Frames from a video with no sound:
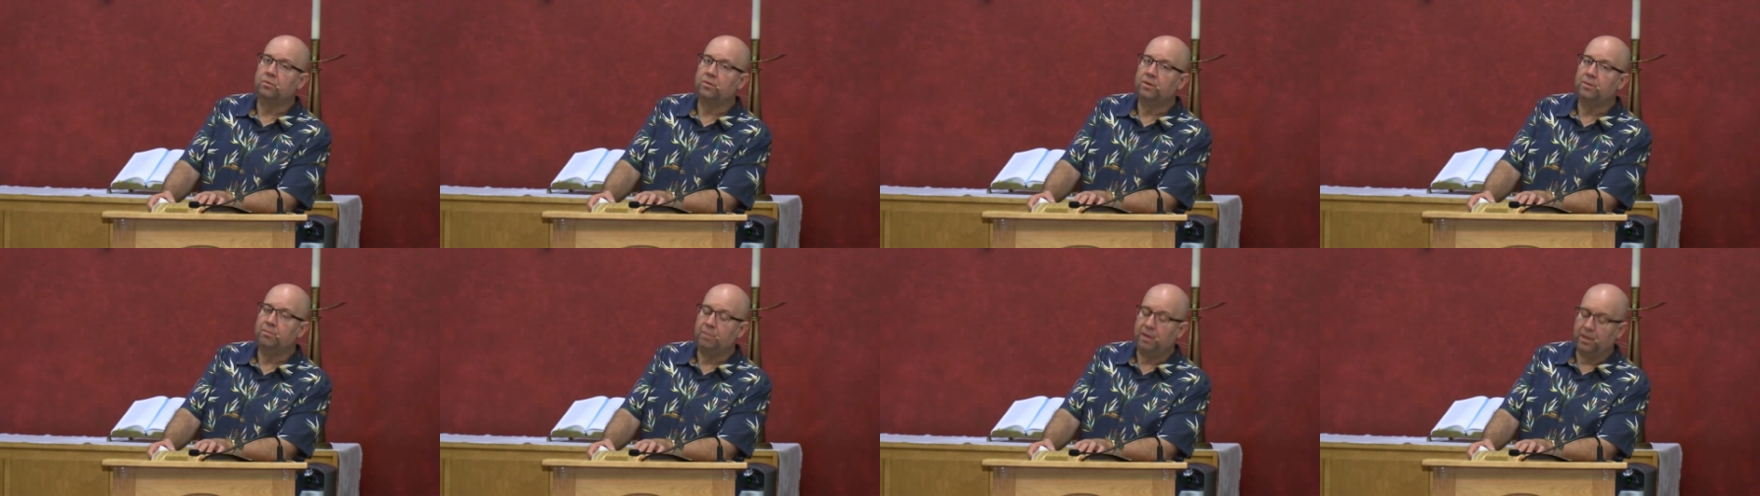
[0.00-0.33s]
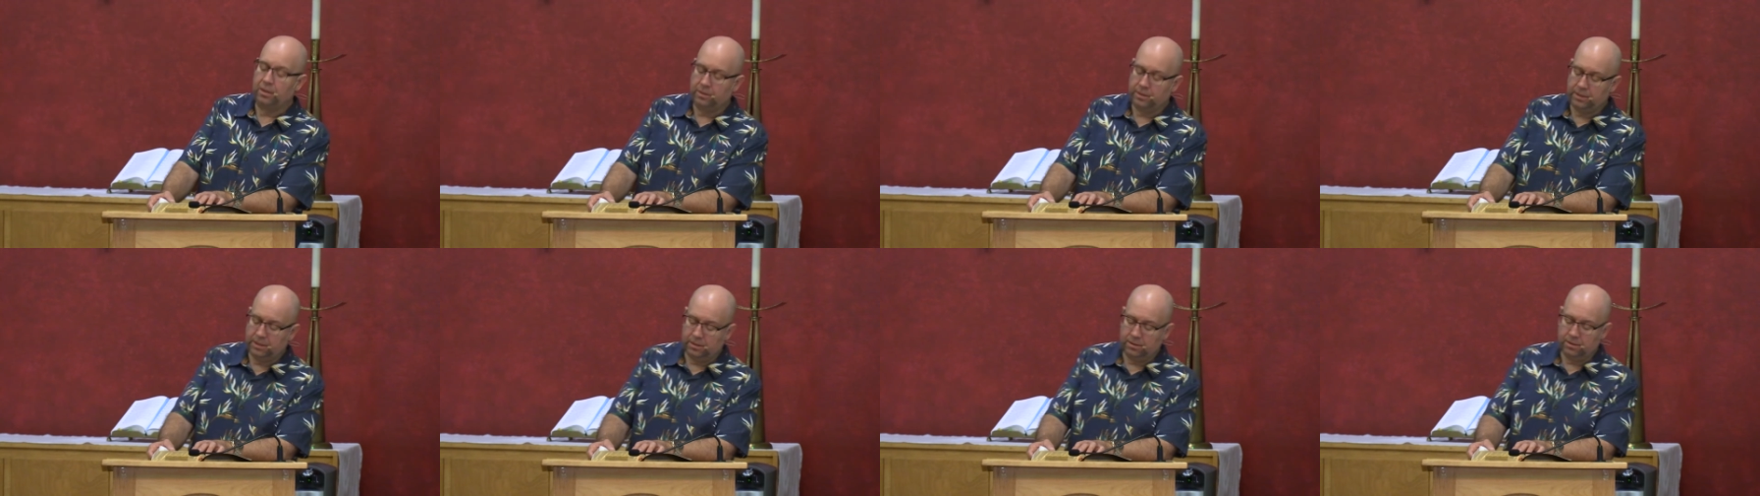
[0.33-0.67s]

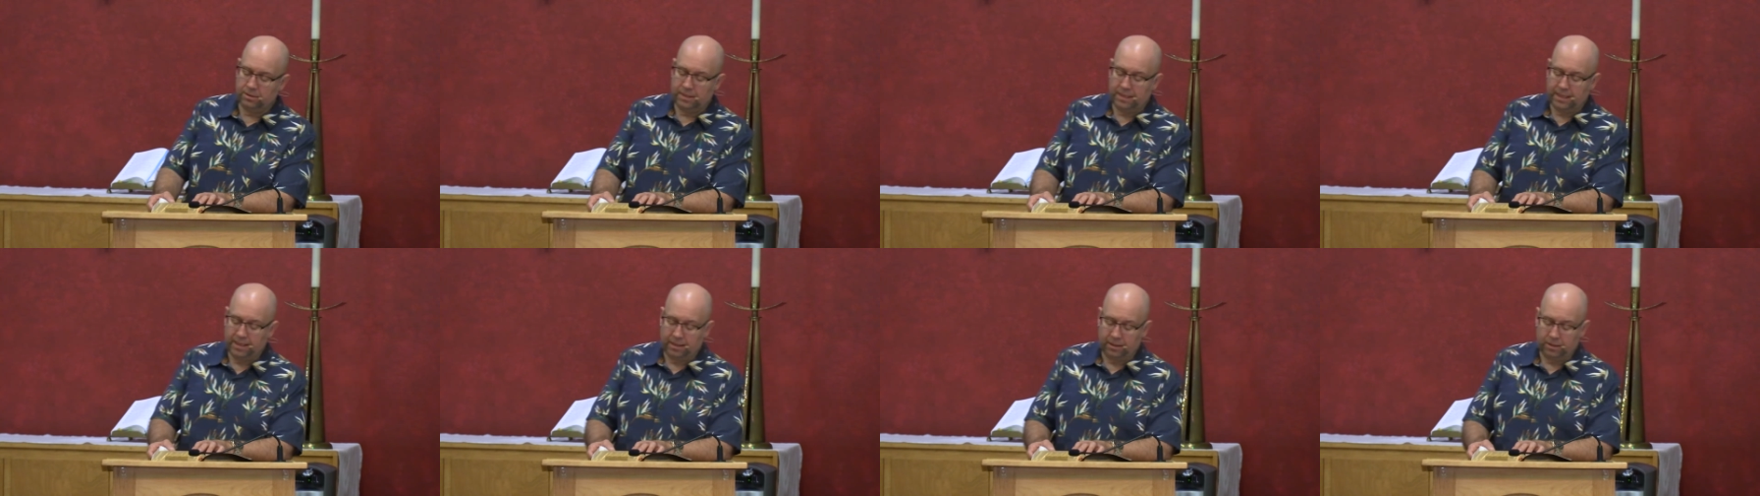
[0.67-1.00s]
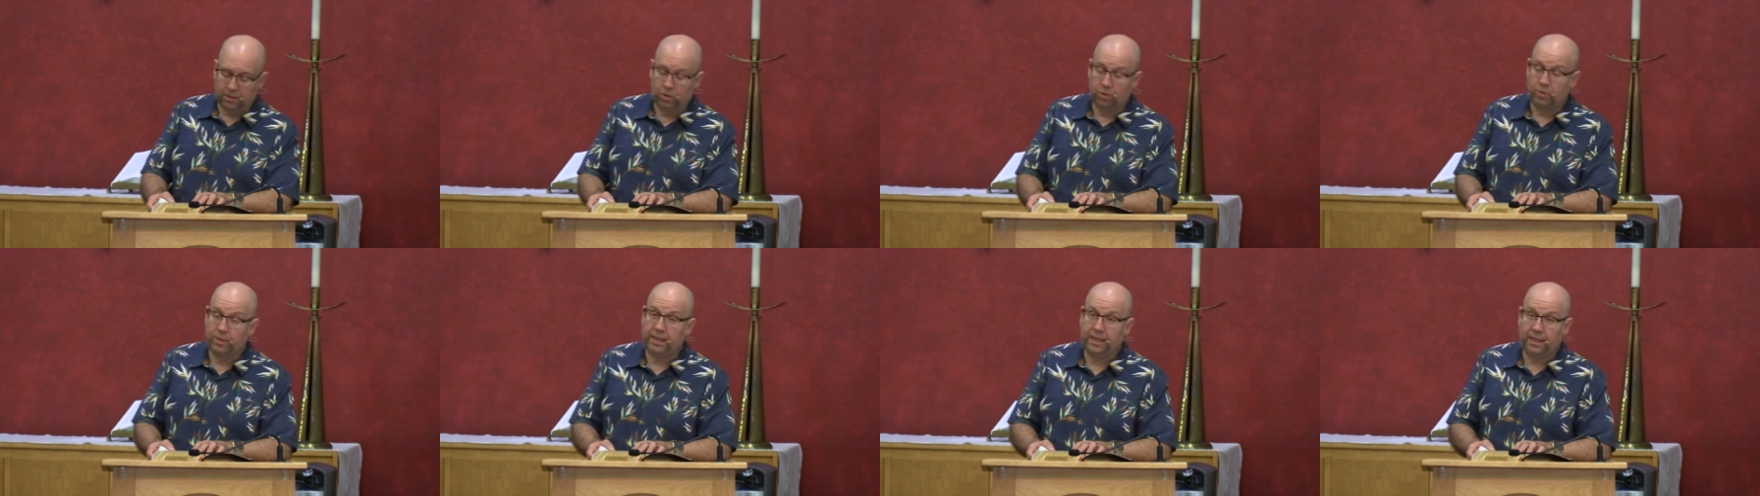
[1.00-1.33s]
rebellion, the
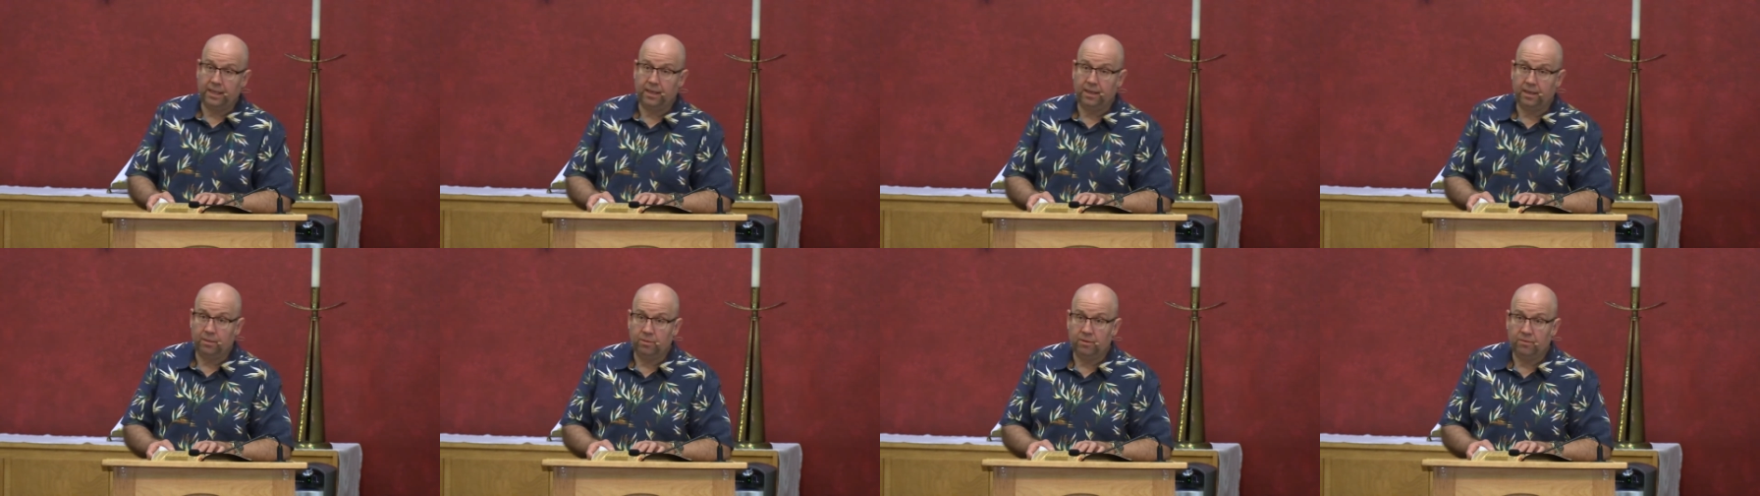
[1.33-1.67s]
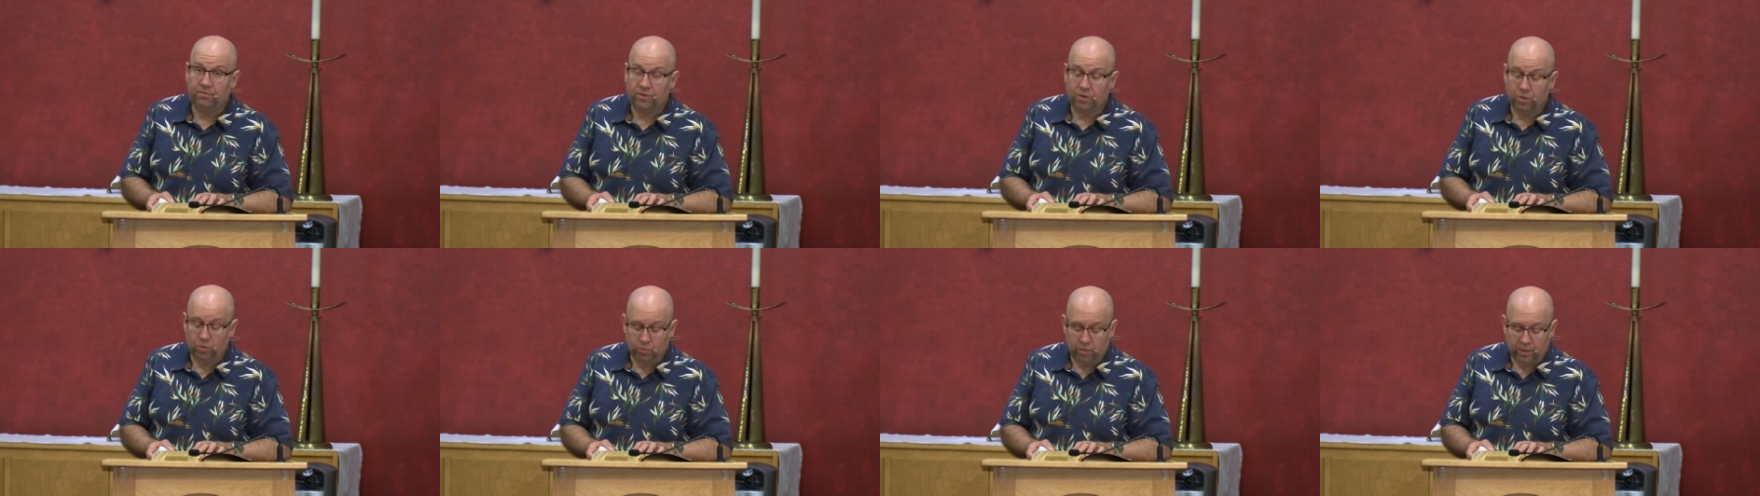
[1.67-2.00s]
Elohim,
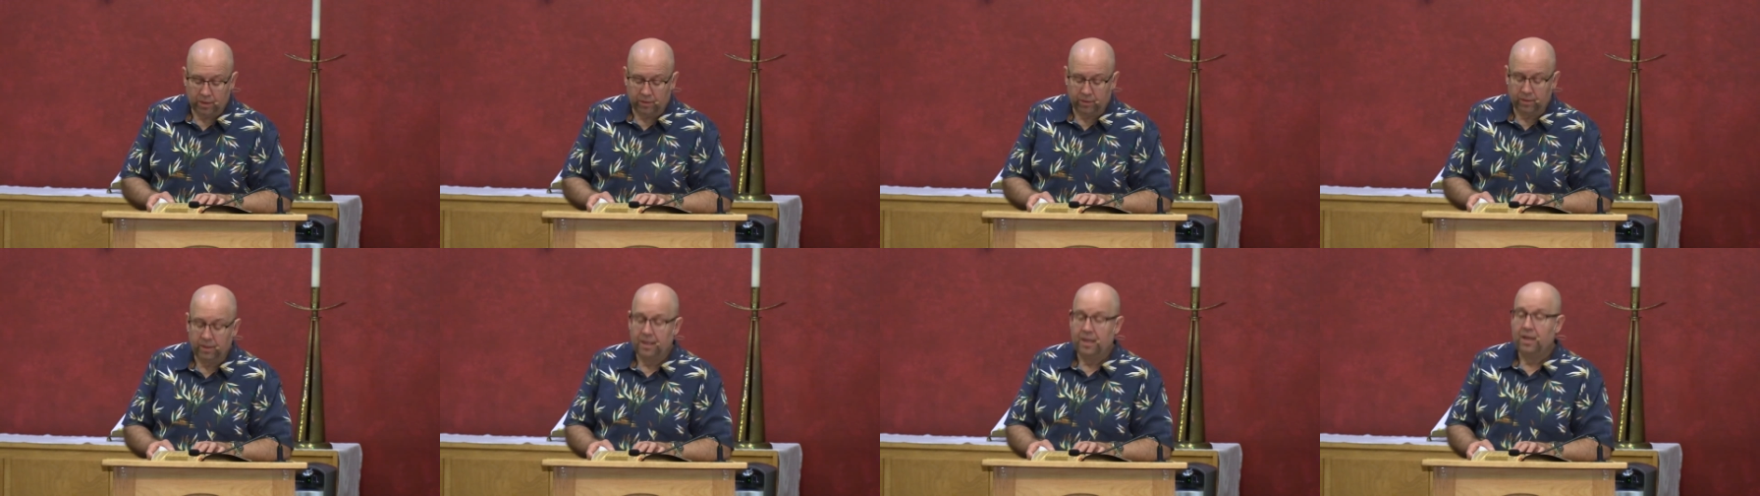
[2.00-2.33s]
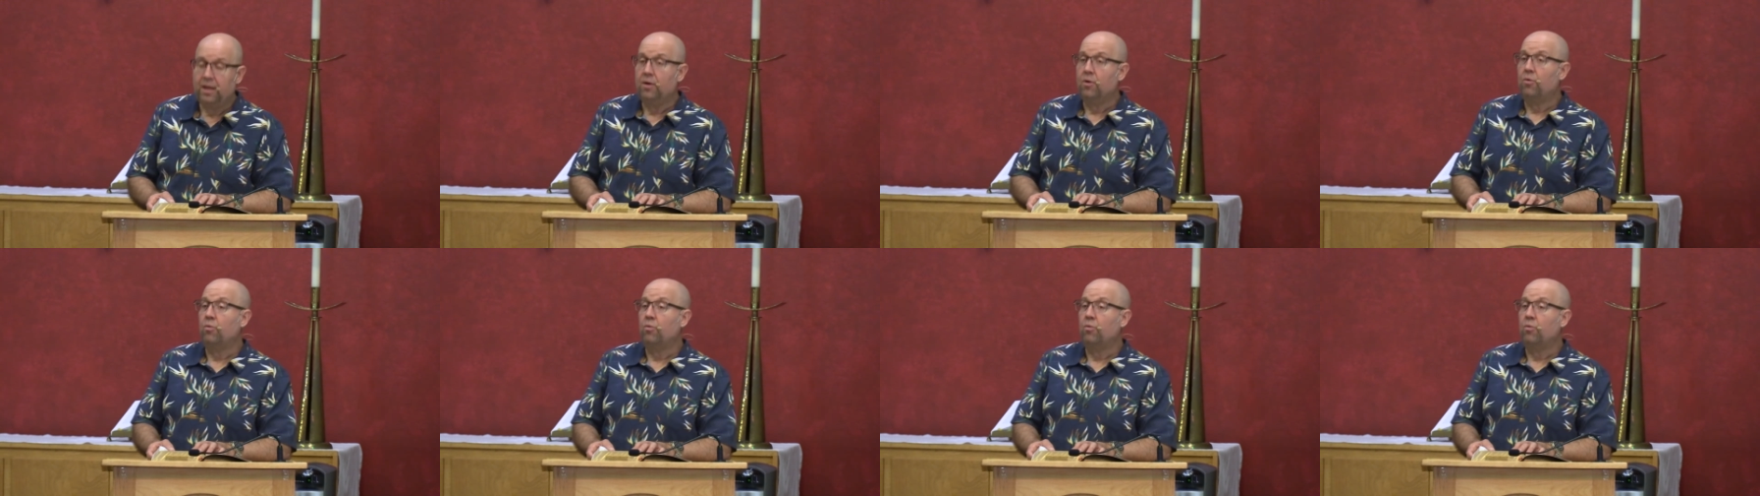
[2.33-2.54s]
if you will,